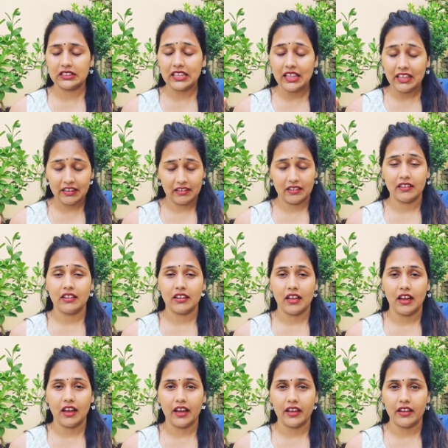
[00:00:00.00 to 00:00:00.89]
then
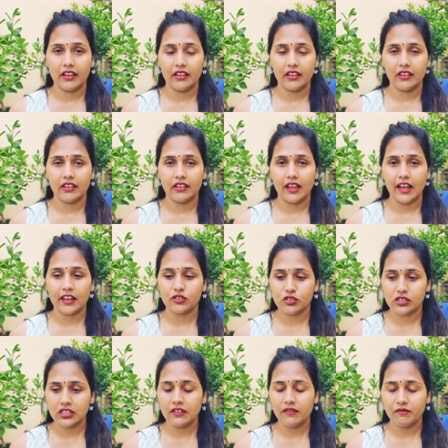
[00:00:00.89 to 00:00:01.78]
I
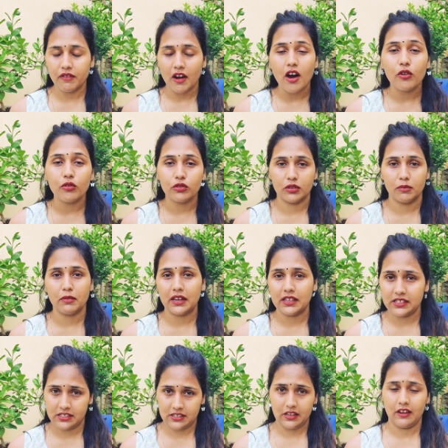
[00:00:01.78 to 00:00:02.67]
actually found
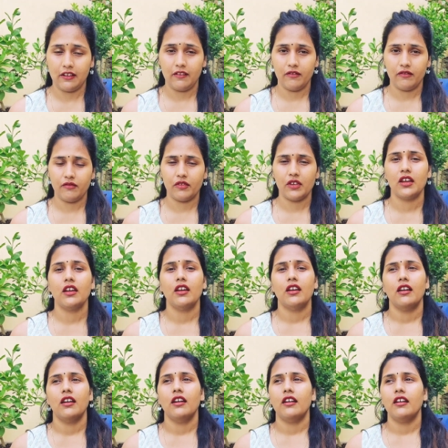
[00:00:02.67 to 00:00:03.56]
myself
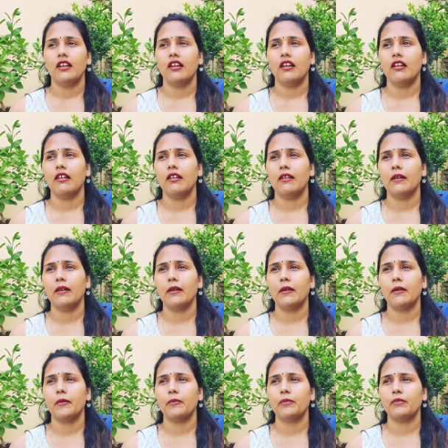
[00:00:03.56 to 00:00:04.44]

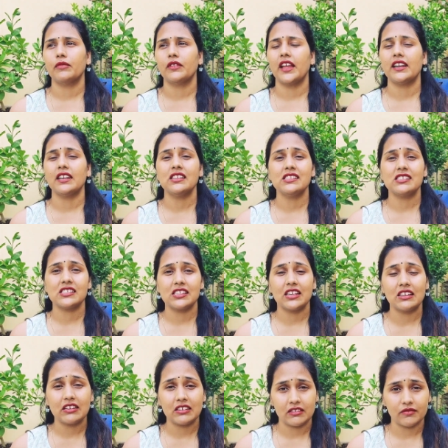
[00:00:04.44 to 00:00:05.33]
uh, getting
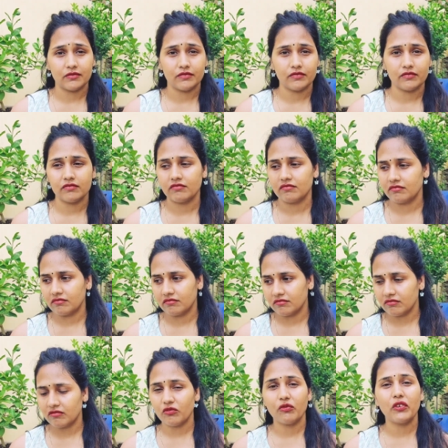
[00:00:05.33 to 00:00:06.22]
sick
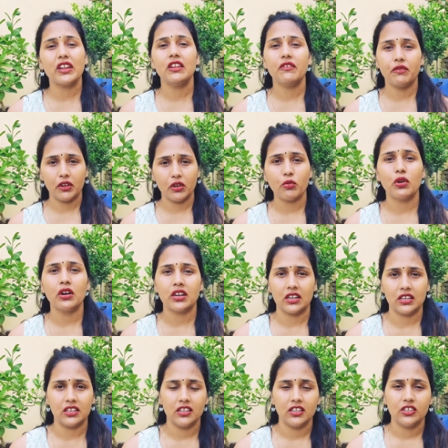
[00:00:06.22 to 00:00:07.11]
very
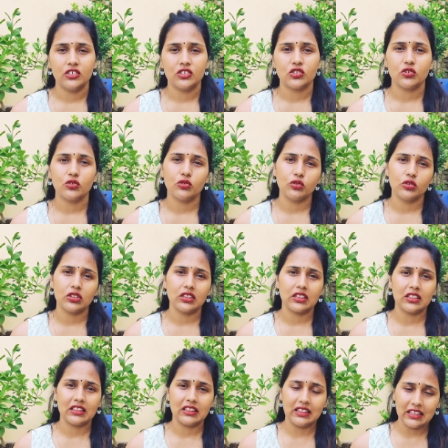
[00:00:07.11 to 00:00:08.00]
frequently. So
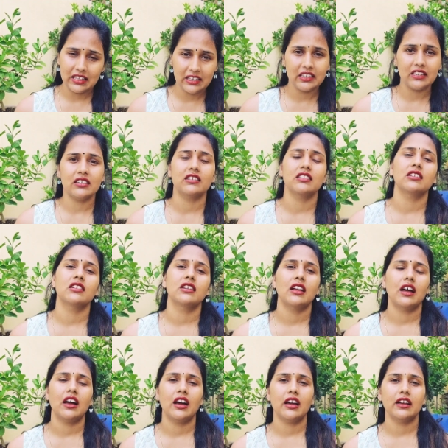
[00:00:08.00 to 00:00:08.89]
later
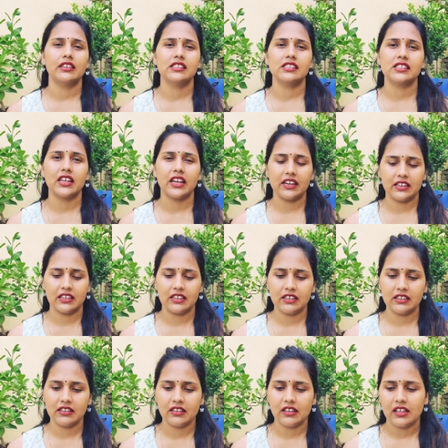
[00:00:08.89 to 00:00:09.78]
I
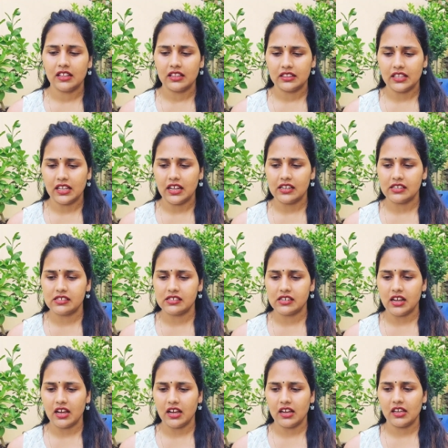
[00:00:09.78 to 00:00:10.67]
decided
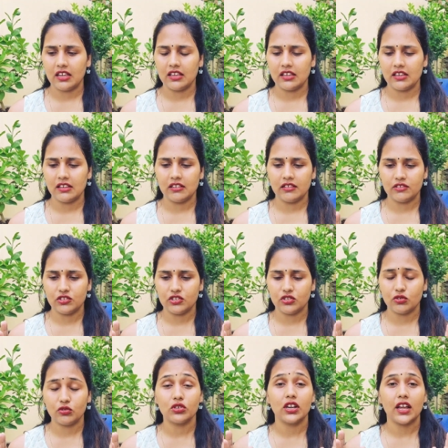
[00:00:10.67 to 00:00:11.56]
that I
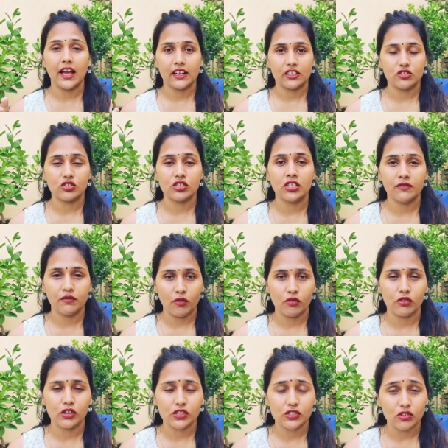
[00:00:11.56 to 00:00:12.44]
should actually
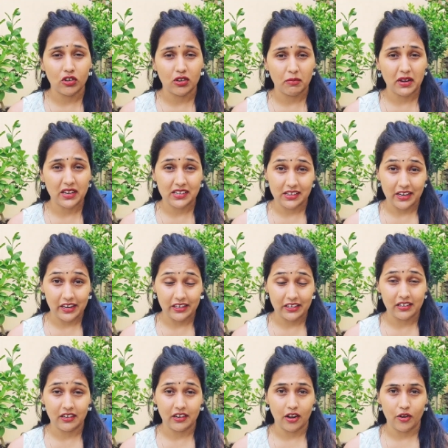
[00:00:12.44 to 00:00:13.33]
focus on my
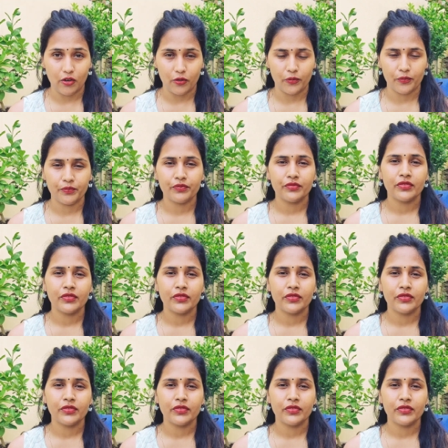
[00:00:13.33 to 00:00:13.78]
diet now.